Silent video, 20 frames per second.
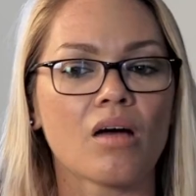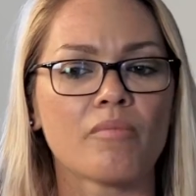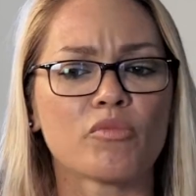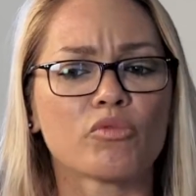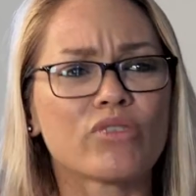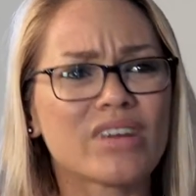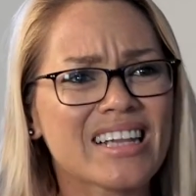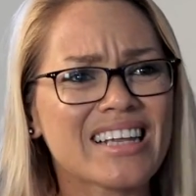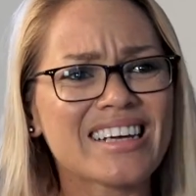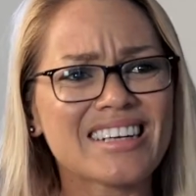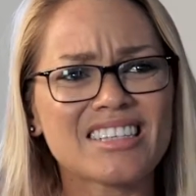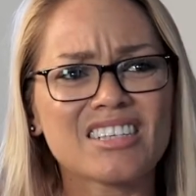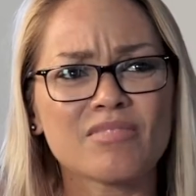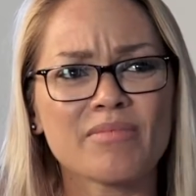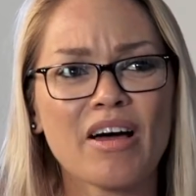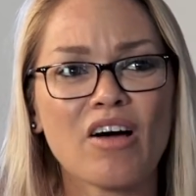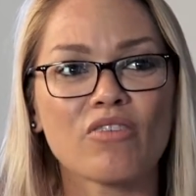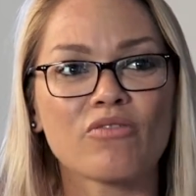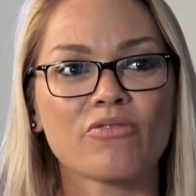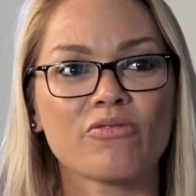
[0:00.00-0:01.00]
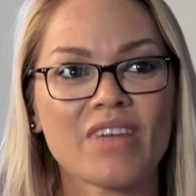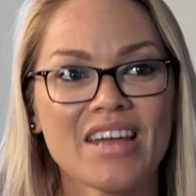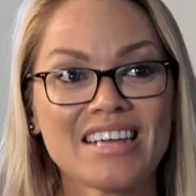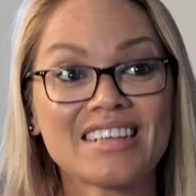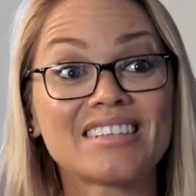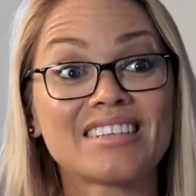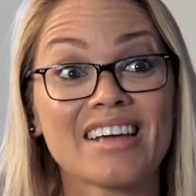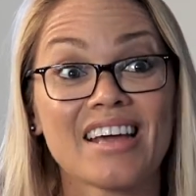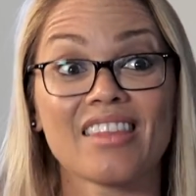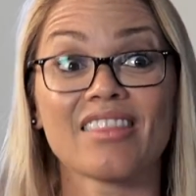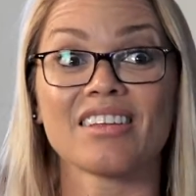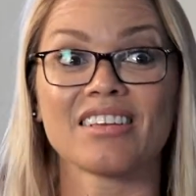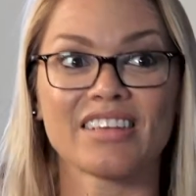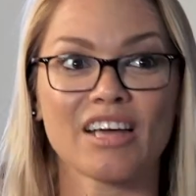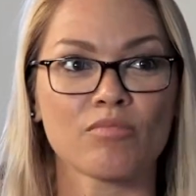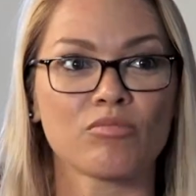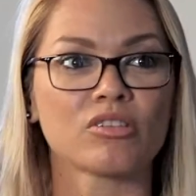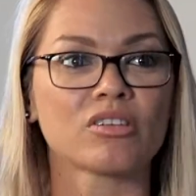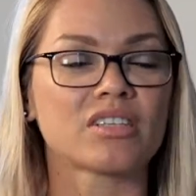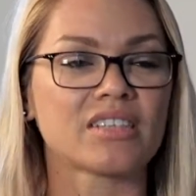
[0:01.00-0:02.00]
Really, it's about facing the
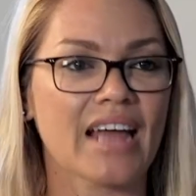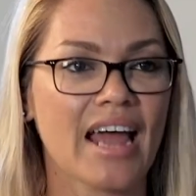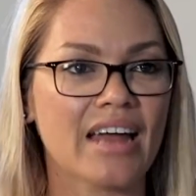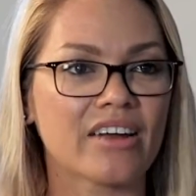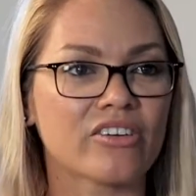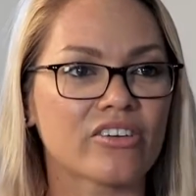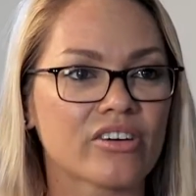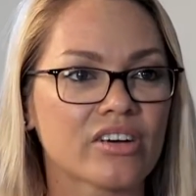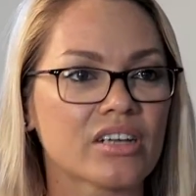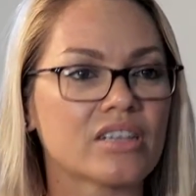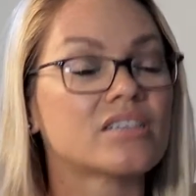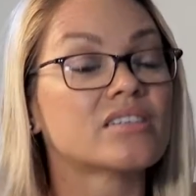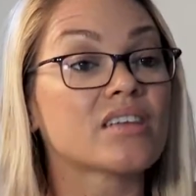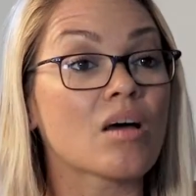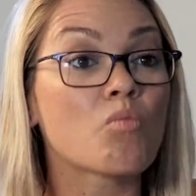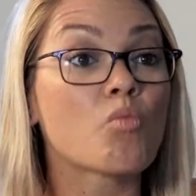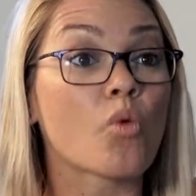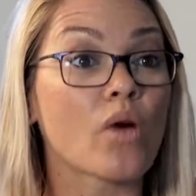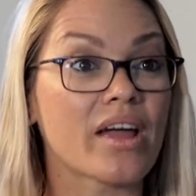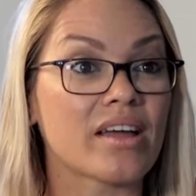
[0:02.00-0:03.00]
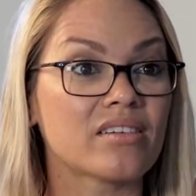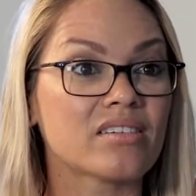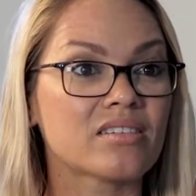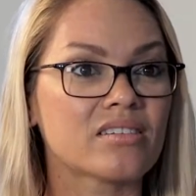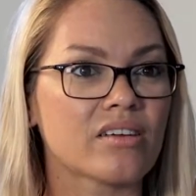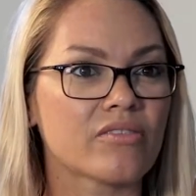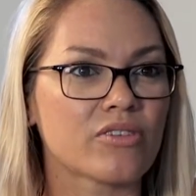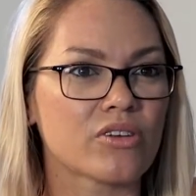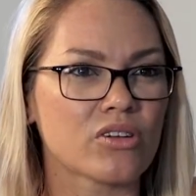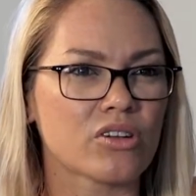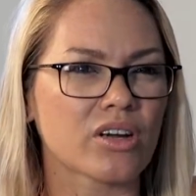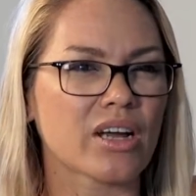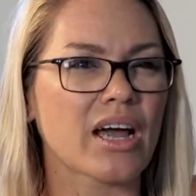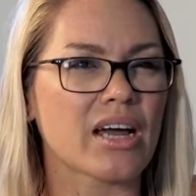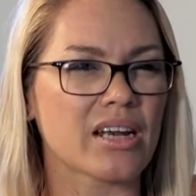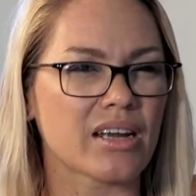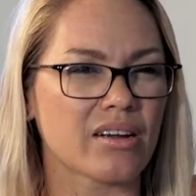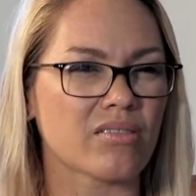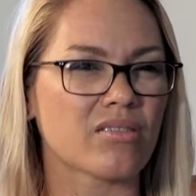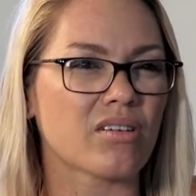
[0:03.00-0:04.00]
double standard in some ways, if you look
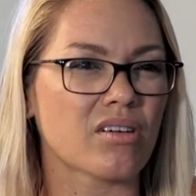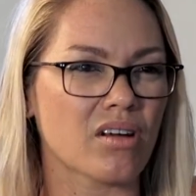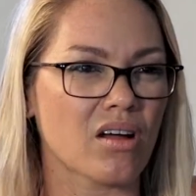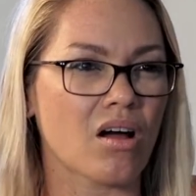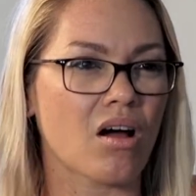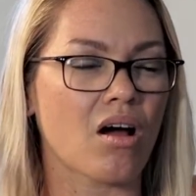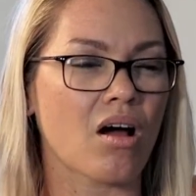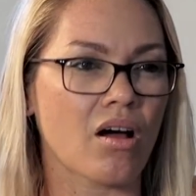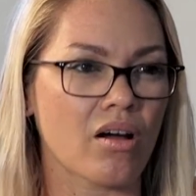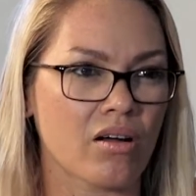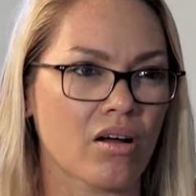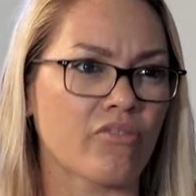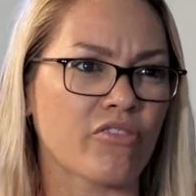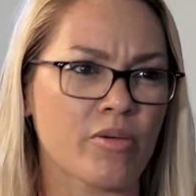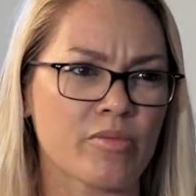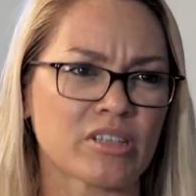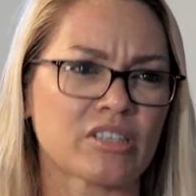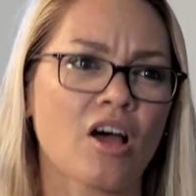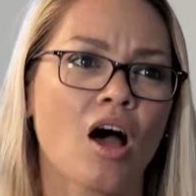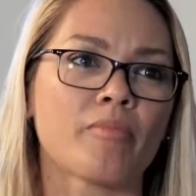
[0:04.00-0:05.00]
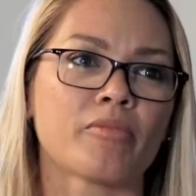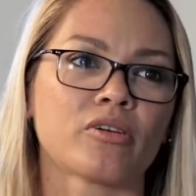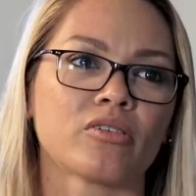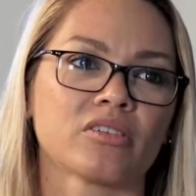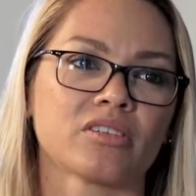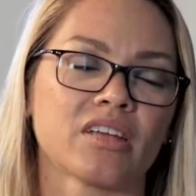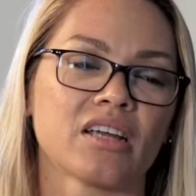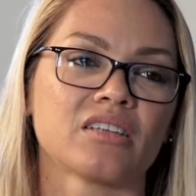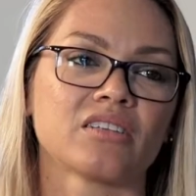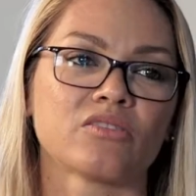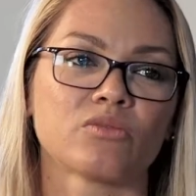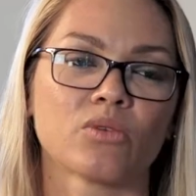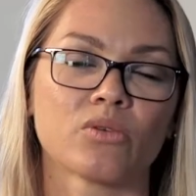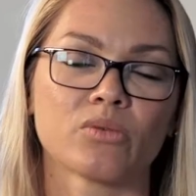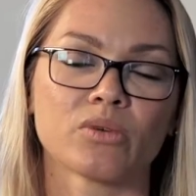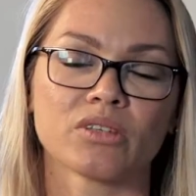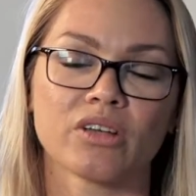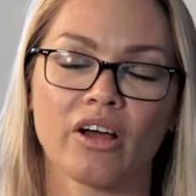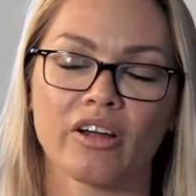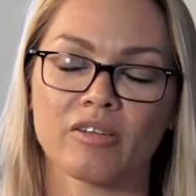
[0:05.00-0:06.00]
at it from a topical sense of what
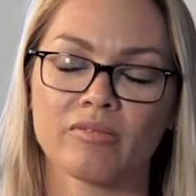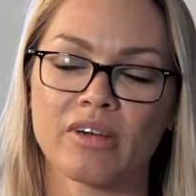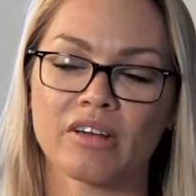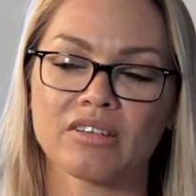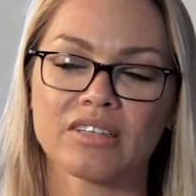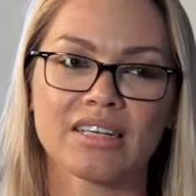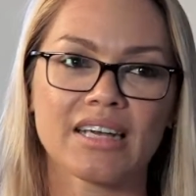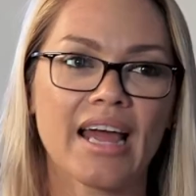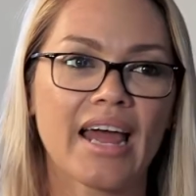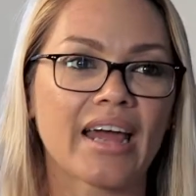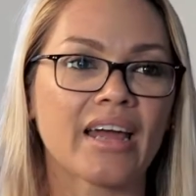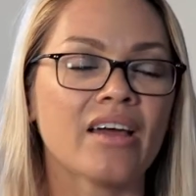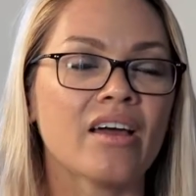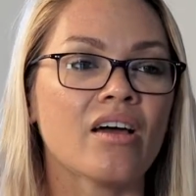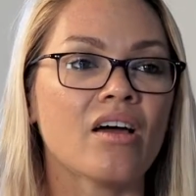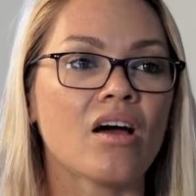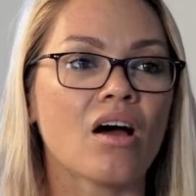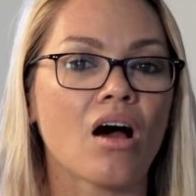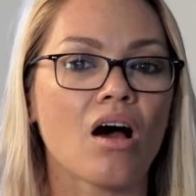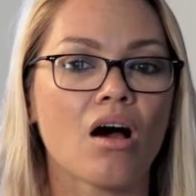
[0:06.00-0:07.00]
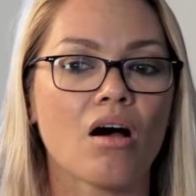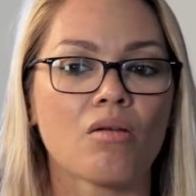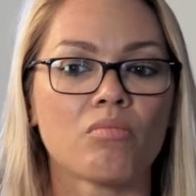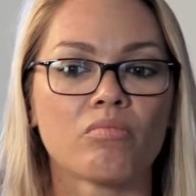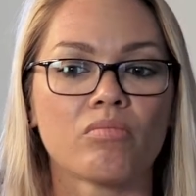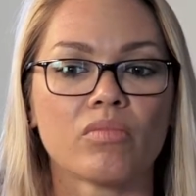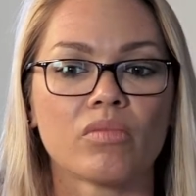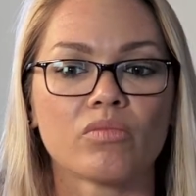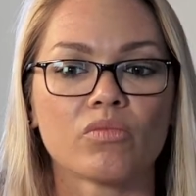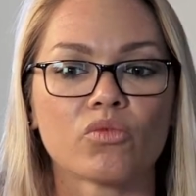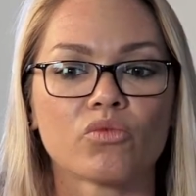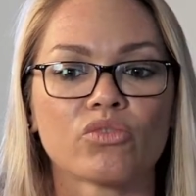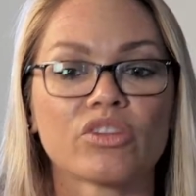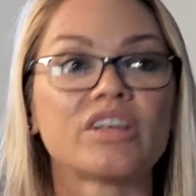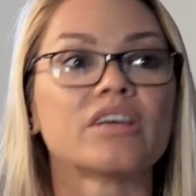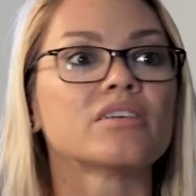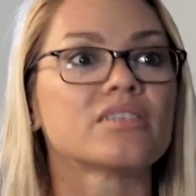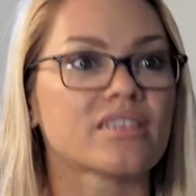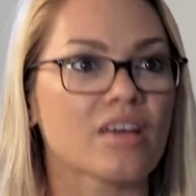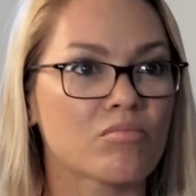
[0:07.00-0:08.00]
we're talking about today.
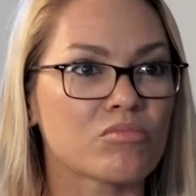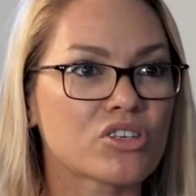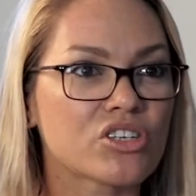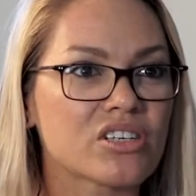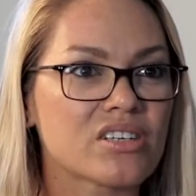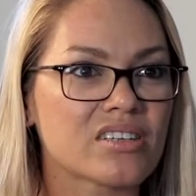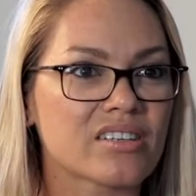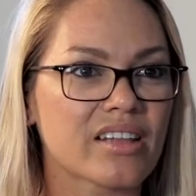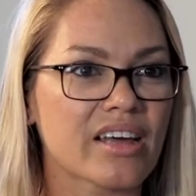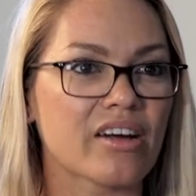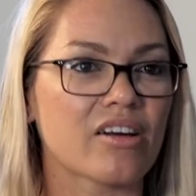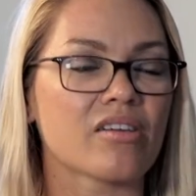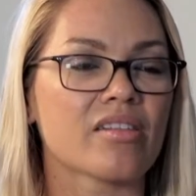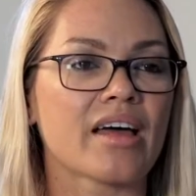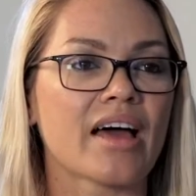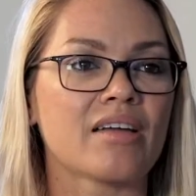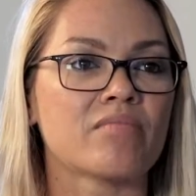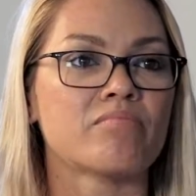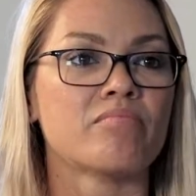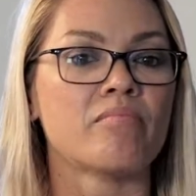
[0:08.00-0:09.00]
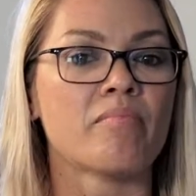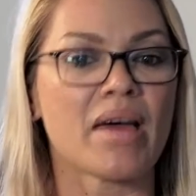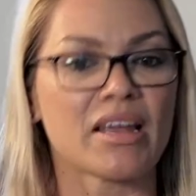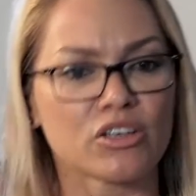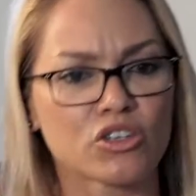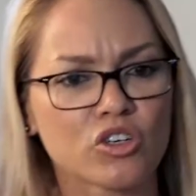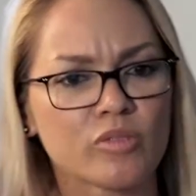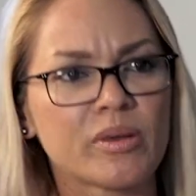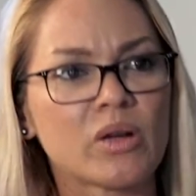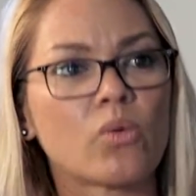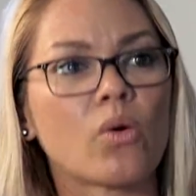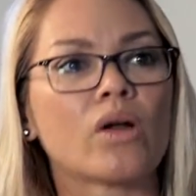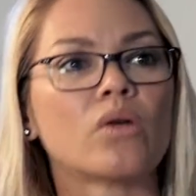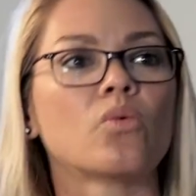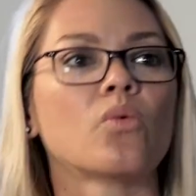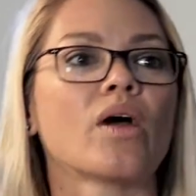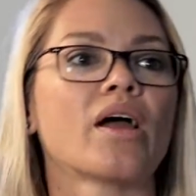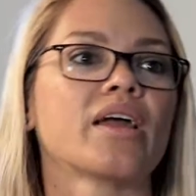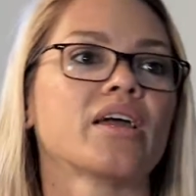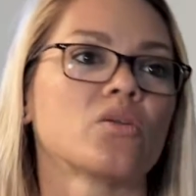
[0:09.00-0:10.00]
The assumptions there that men should be one
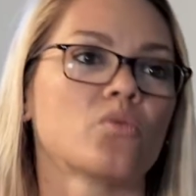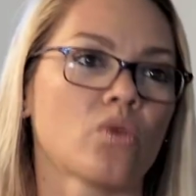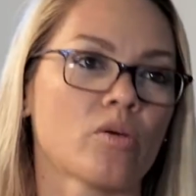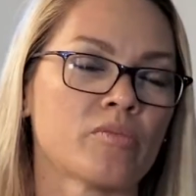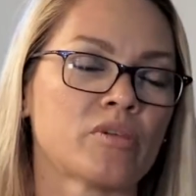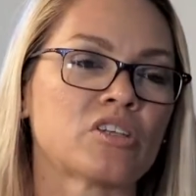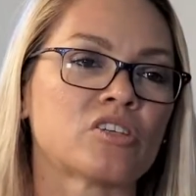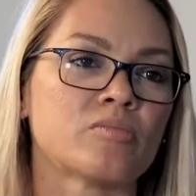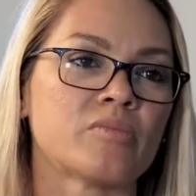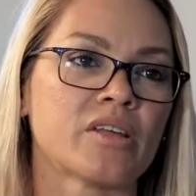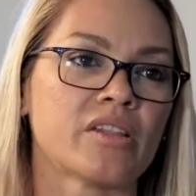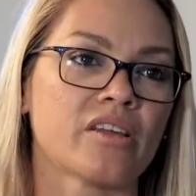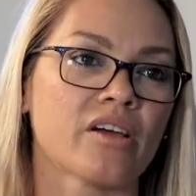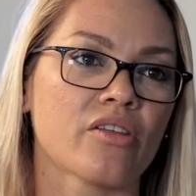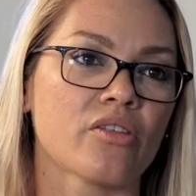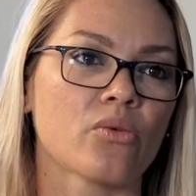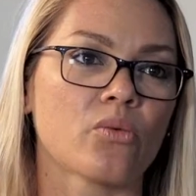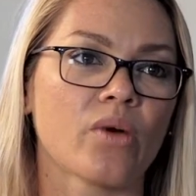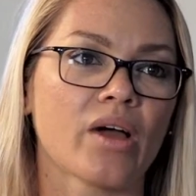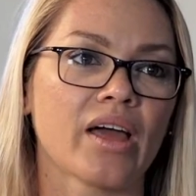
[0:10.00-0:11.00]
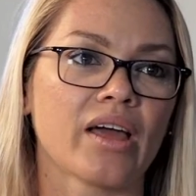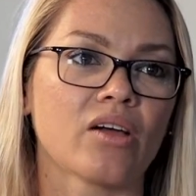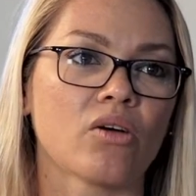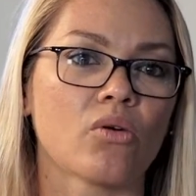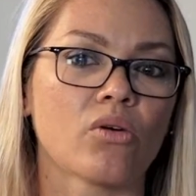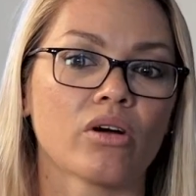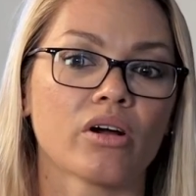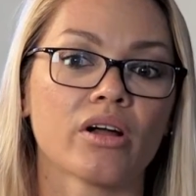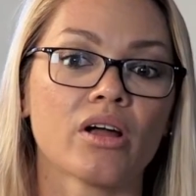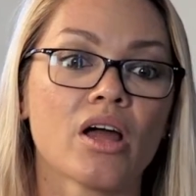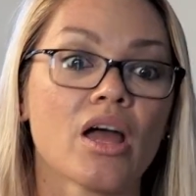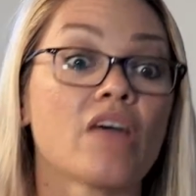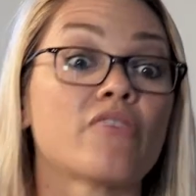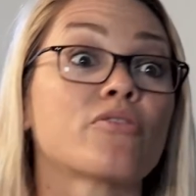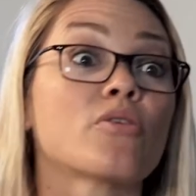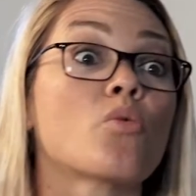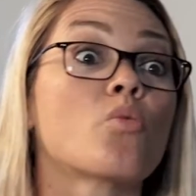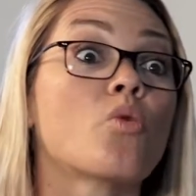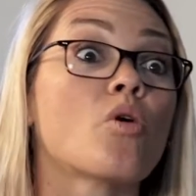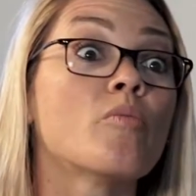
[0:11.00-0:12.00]
way and women should be the other way, or if
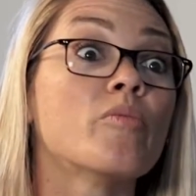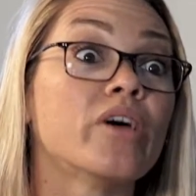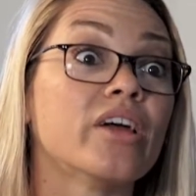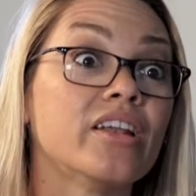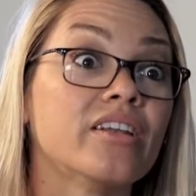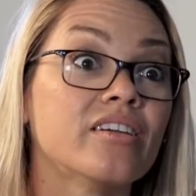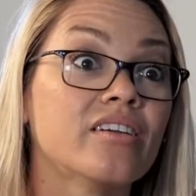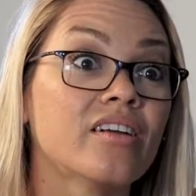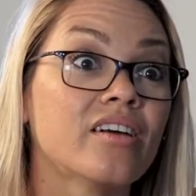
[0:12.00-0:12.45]
a woman